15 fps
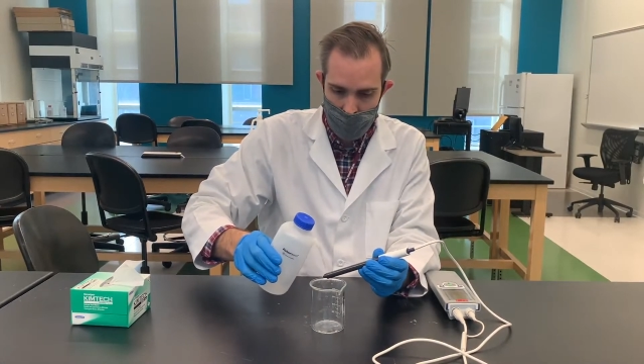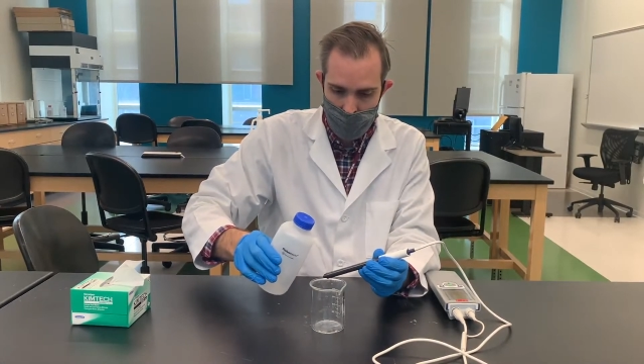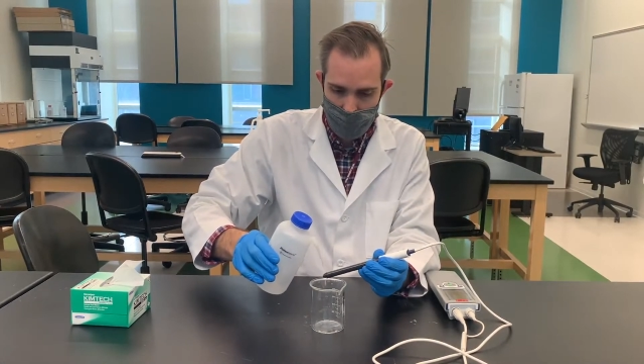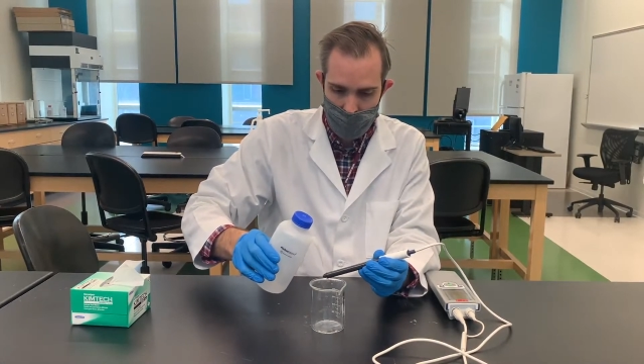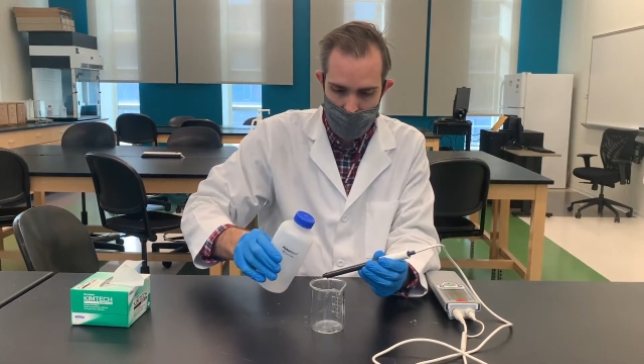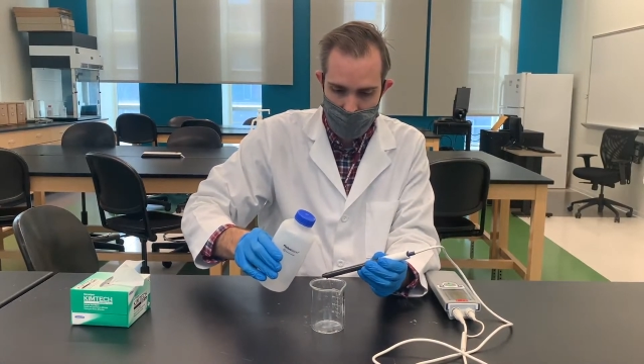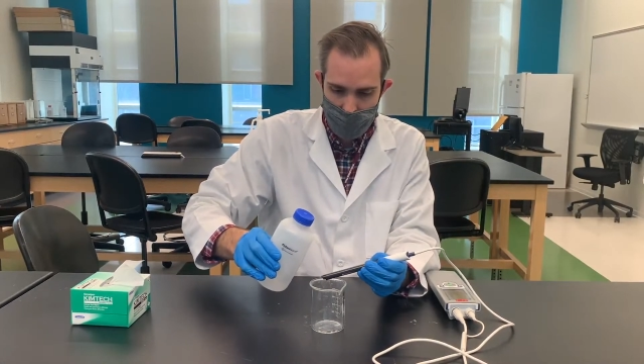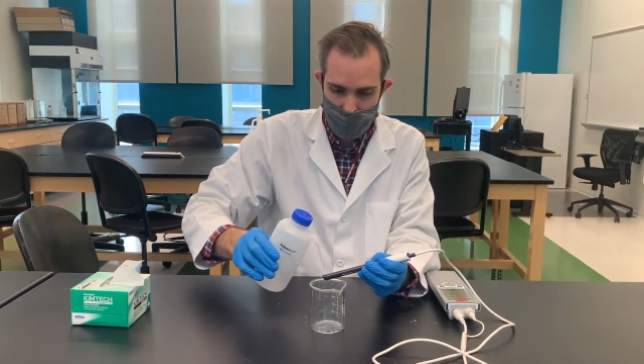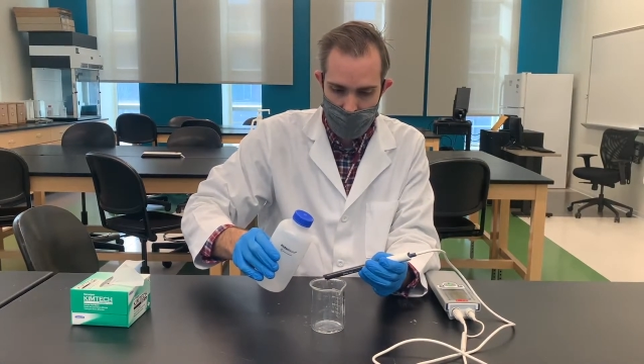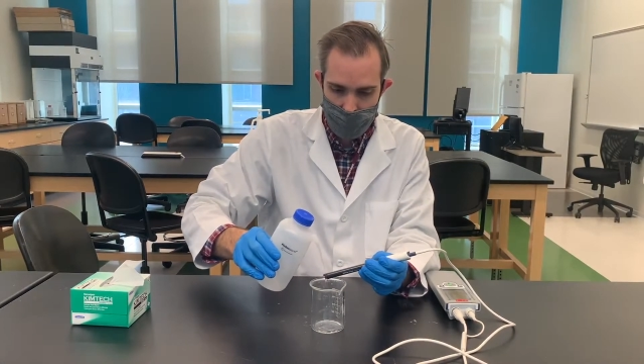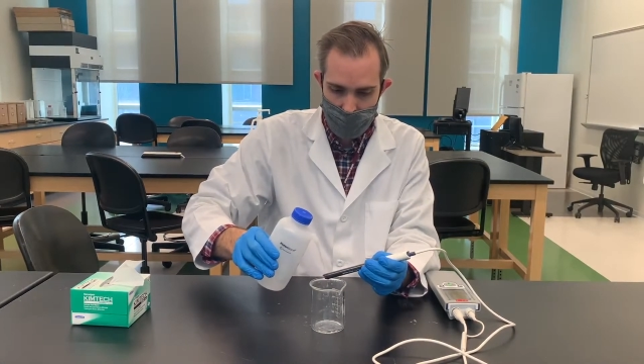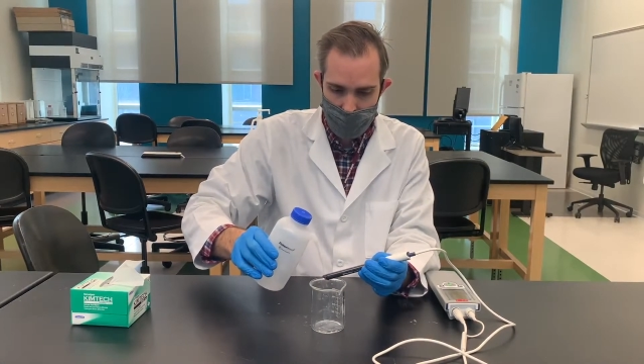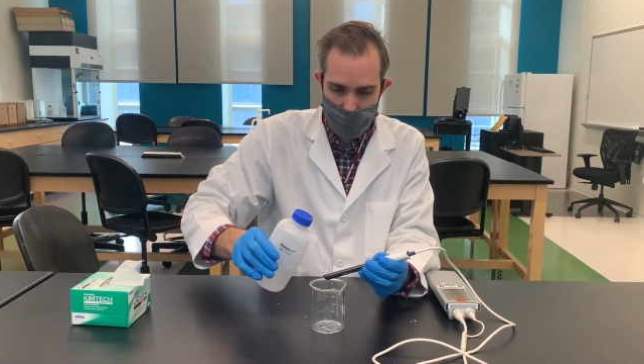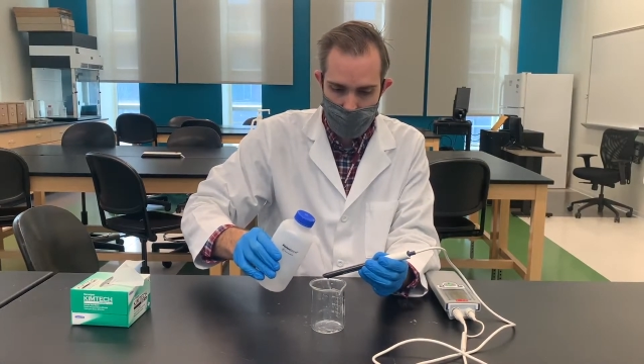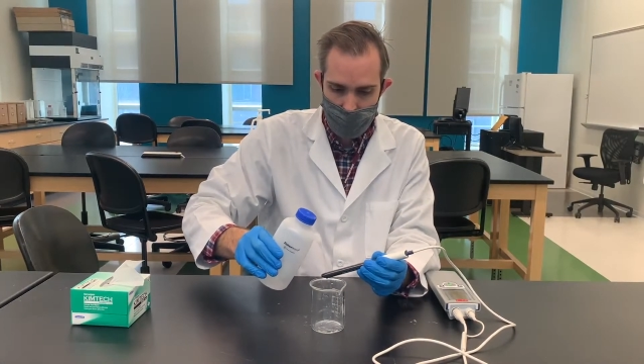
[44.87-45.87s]
because this is
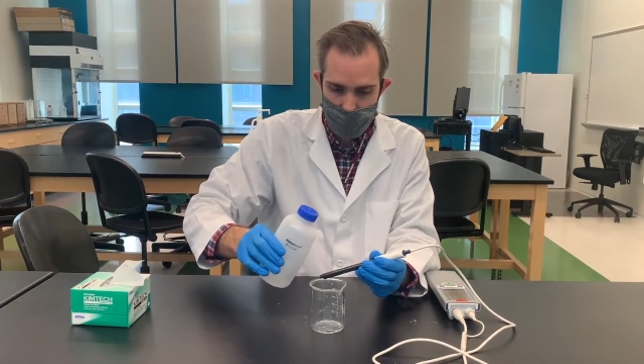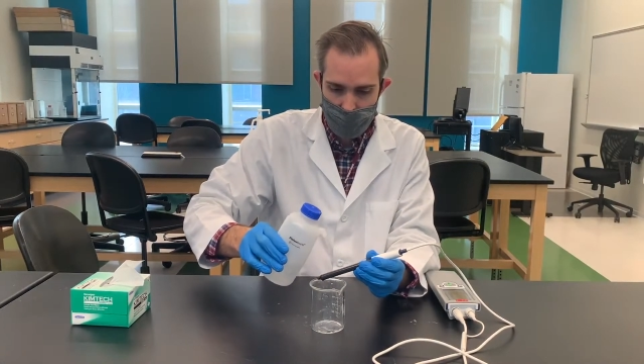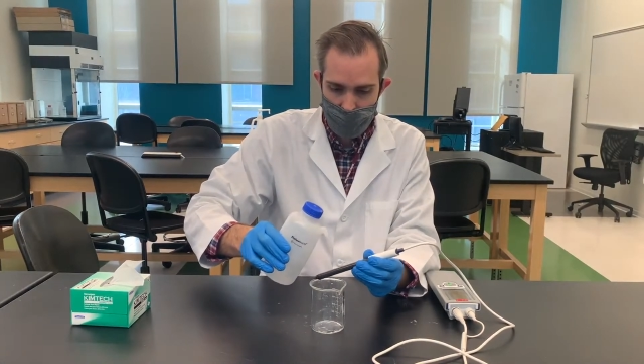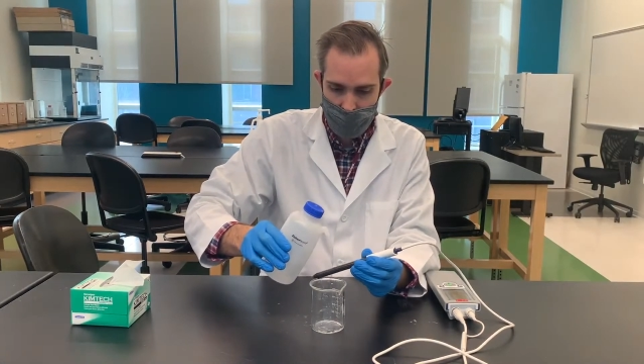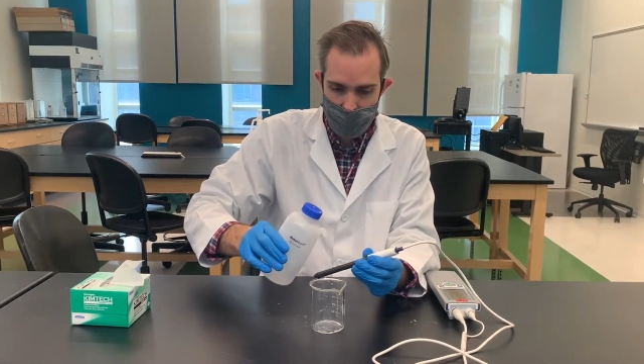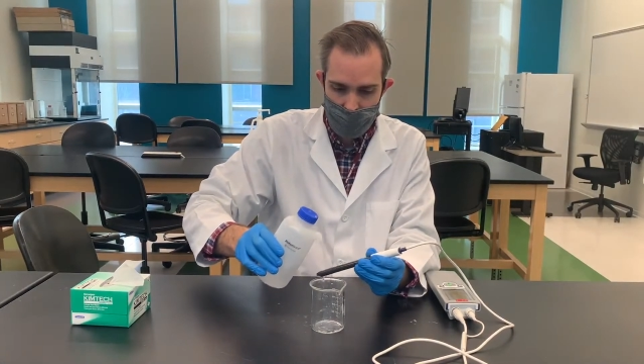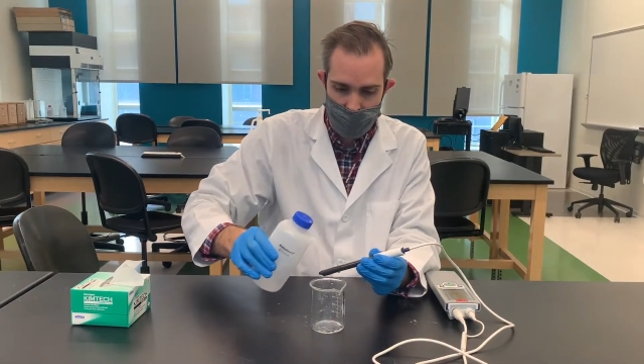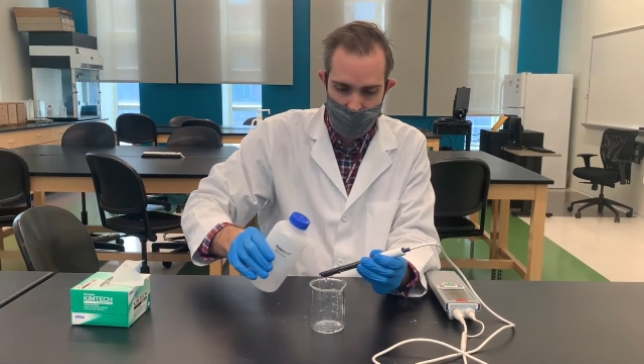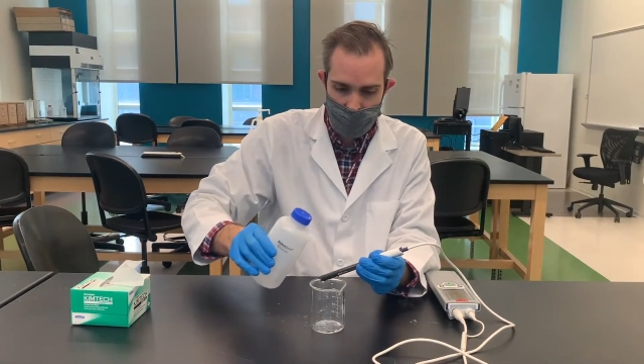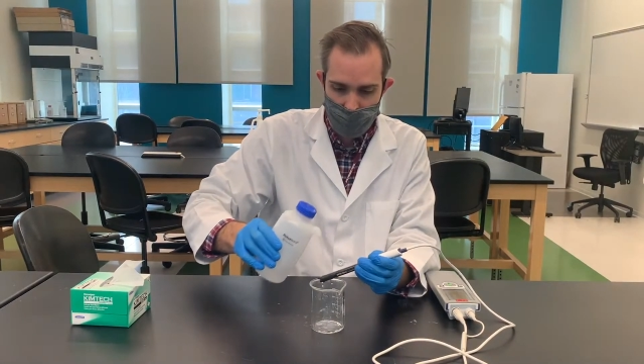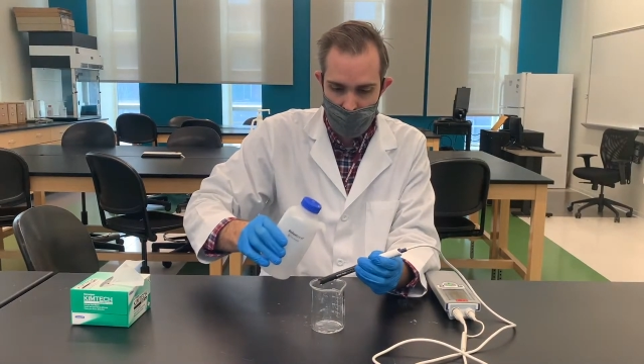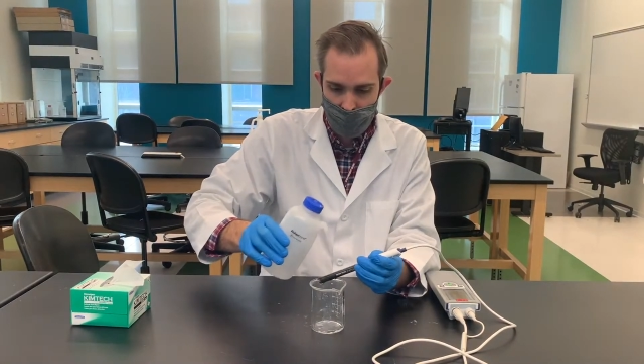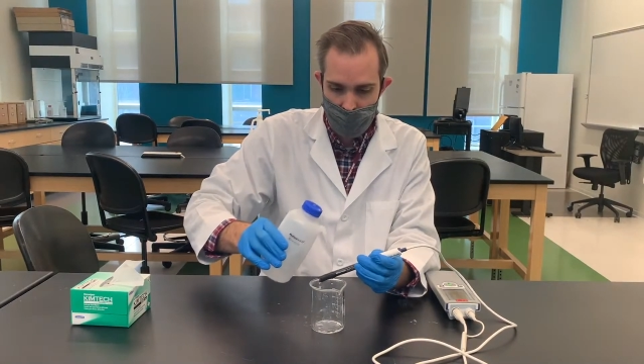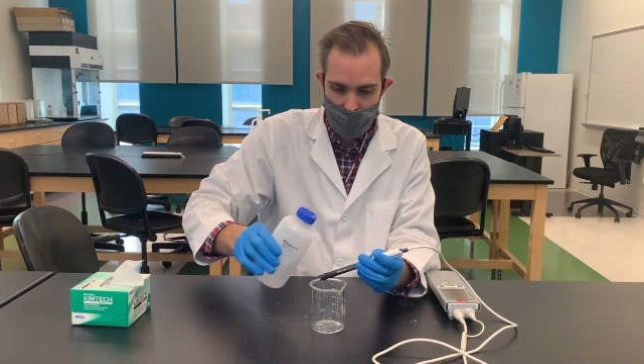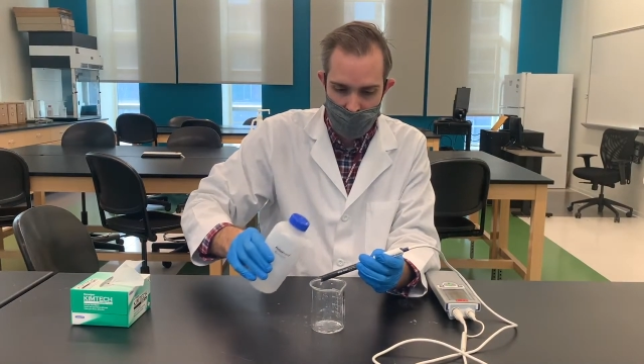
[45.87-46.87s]
the most sensitive
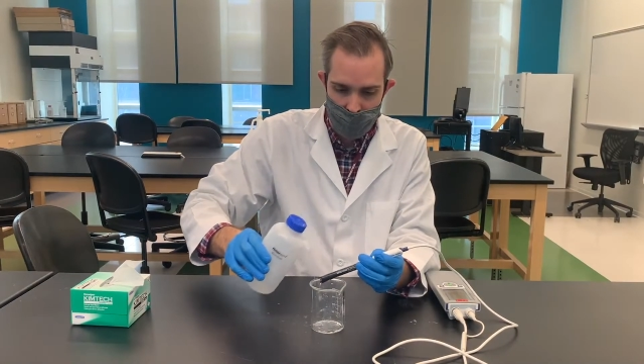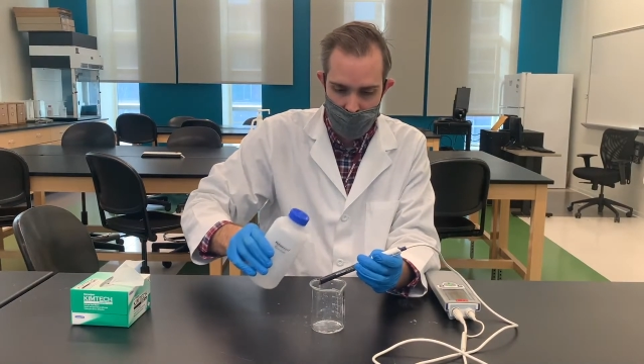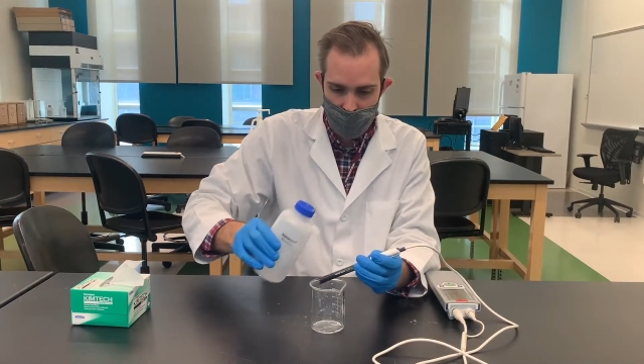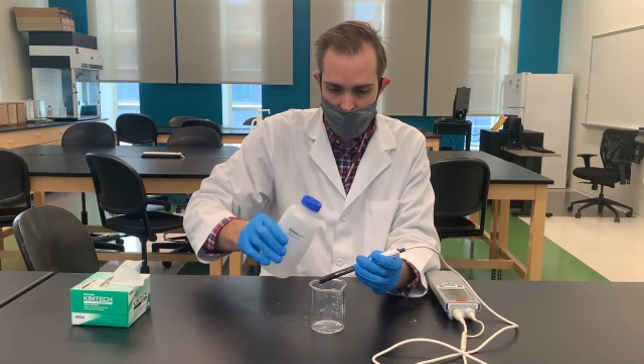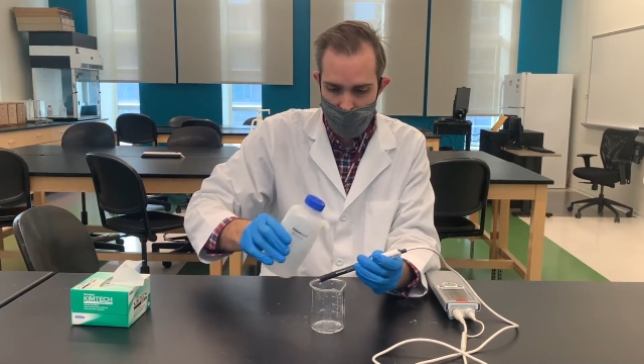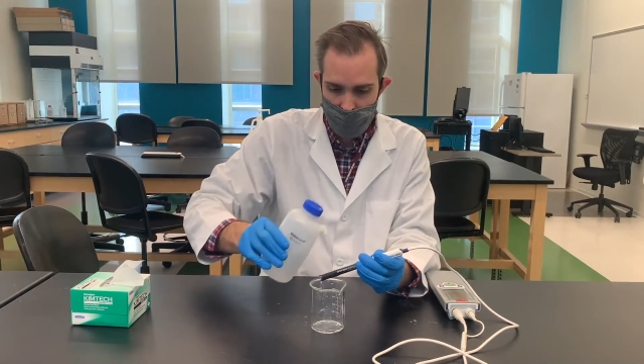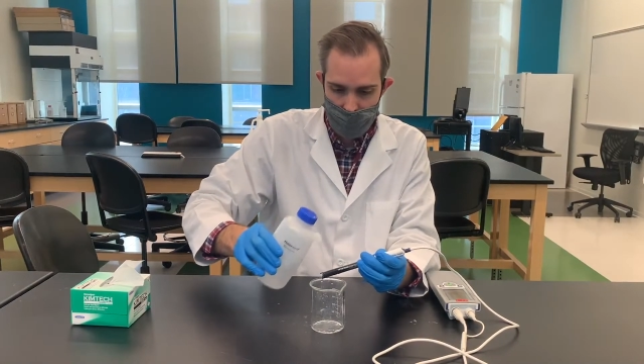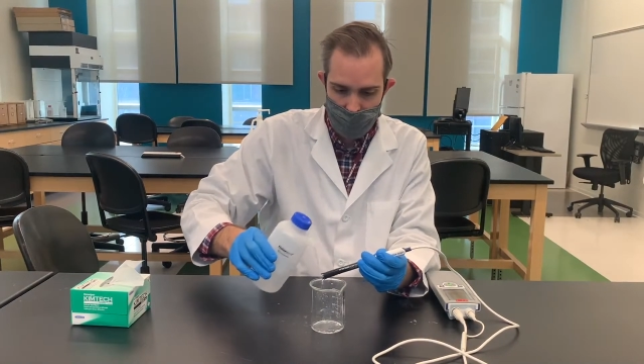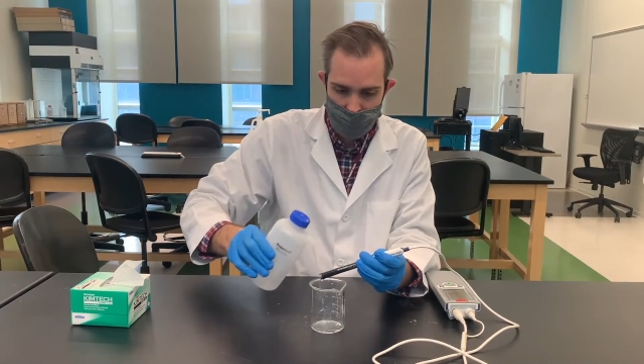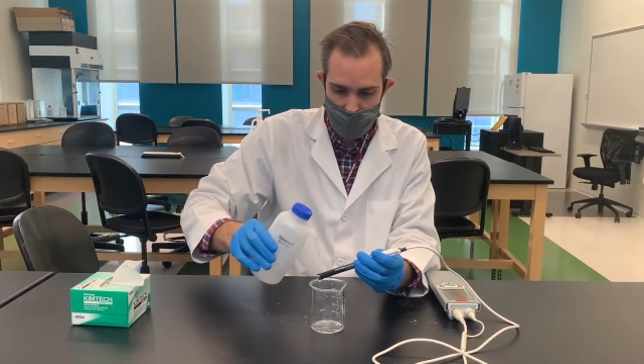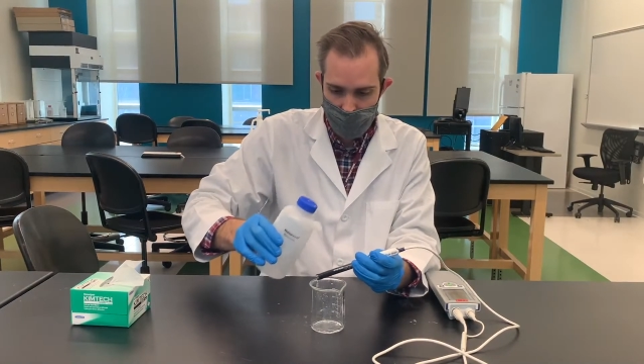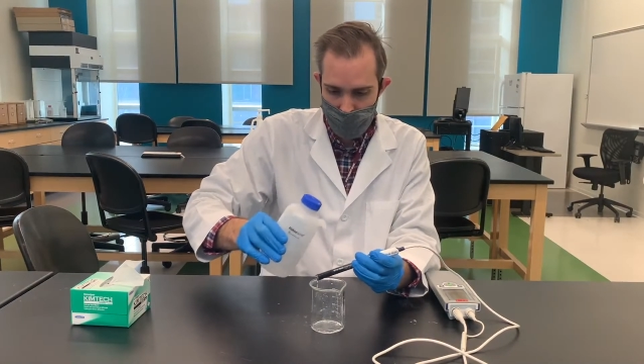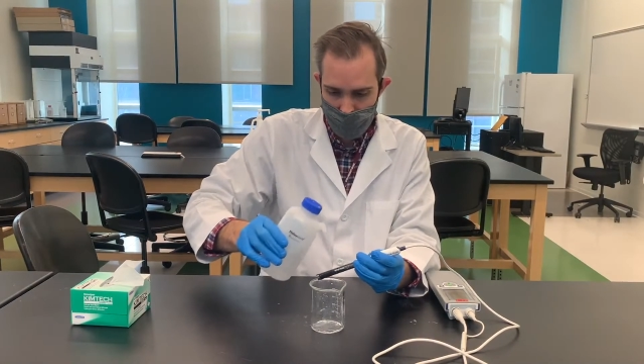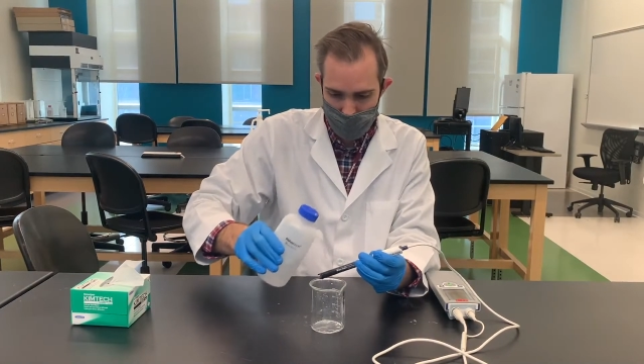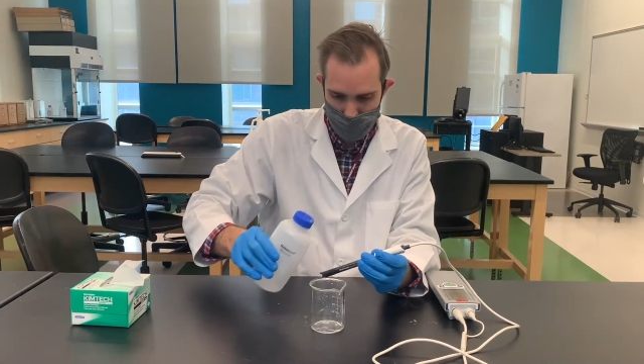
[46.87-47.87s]
part of the
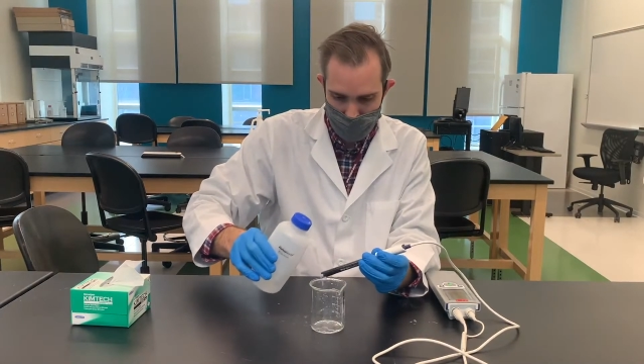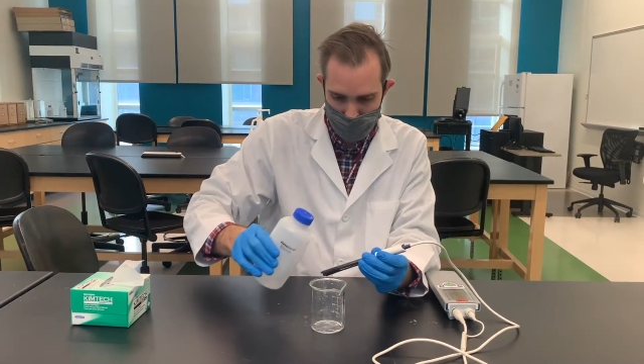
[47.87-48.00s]
instrument.